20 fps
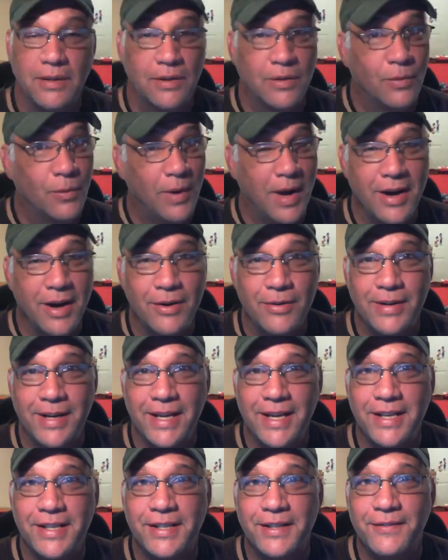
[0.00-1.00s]
Well,
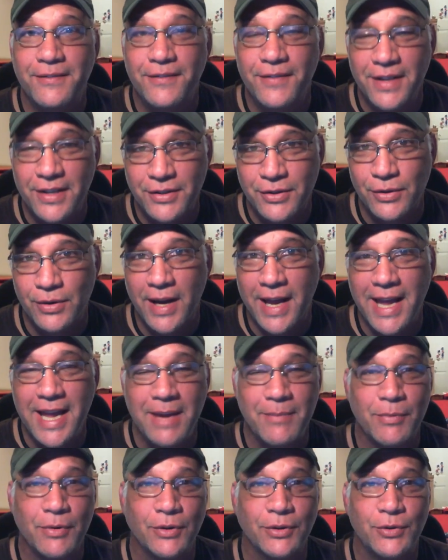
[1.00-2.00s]
it's official.
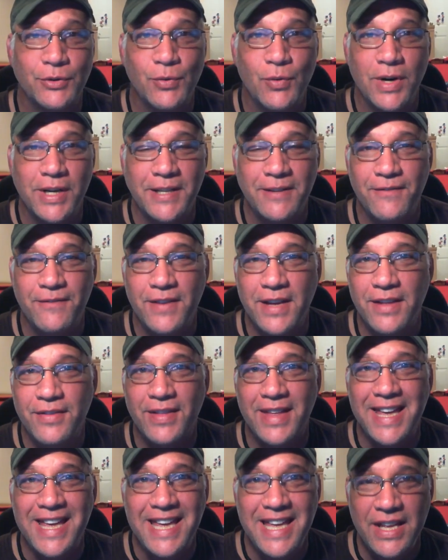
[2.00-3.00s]
April
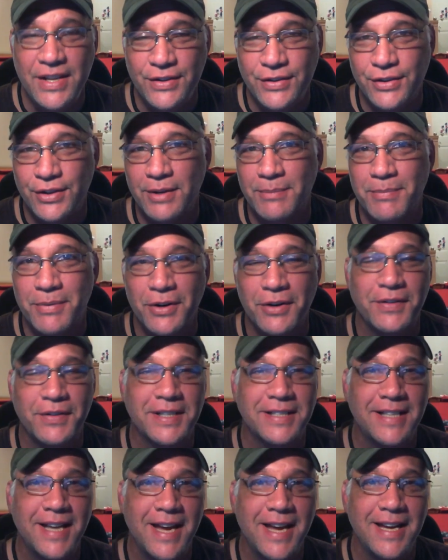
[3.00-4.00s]
twenty-fifth is the
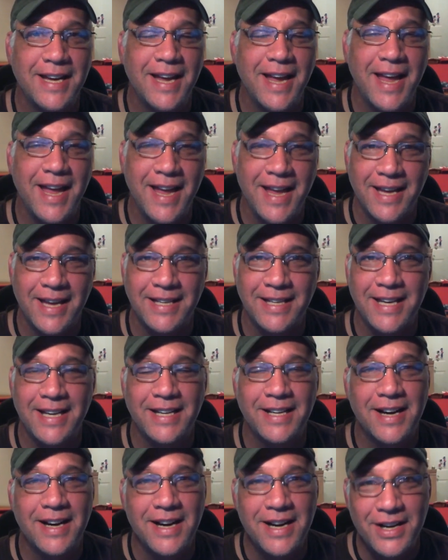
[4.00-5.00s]
perfect day. And
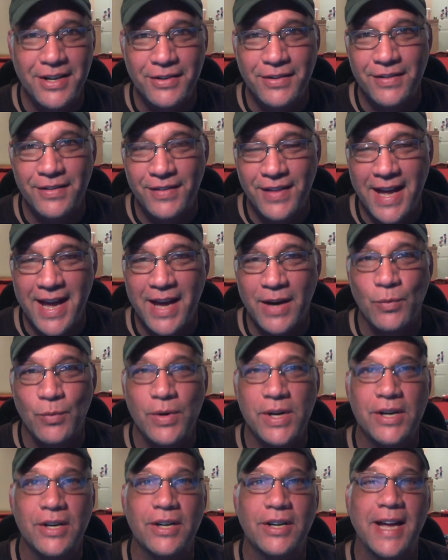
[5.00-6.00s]
in honor of that,
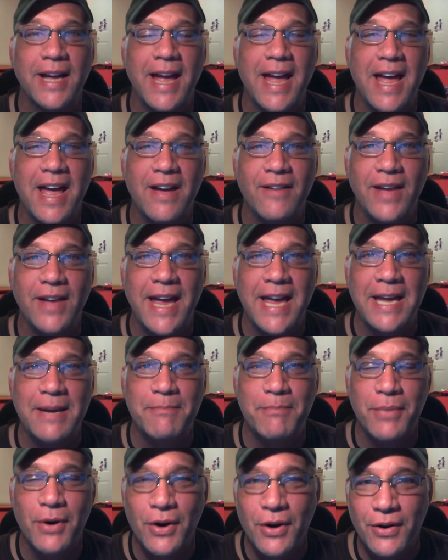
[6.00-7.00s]
we are going to have a
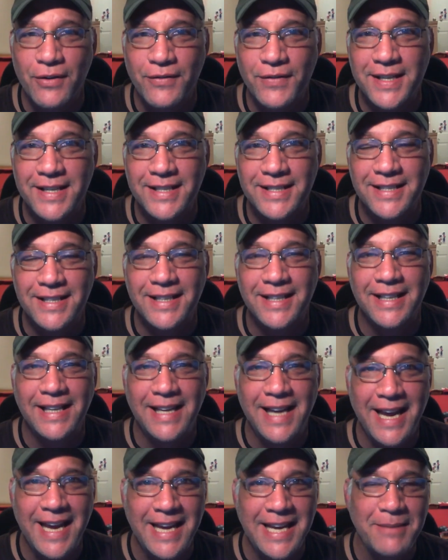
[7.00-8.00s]
perfect
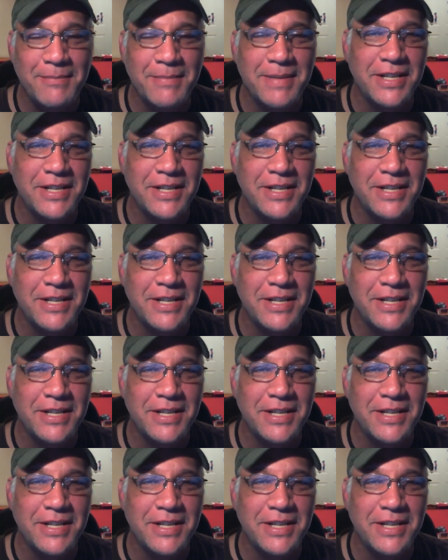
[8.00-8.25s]
game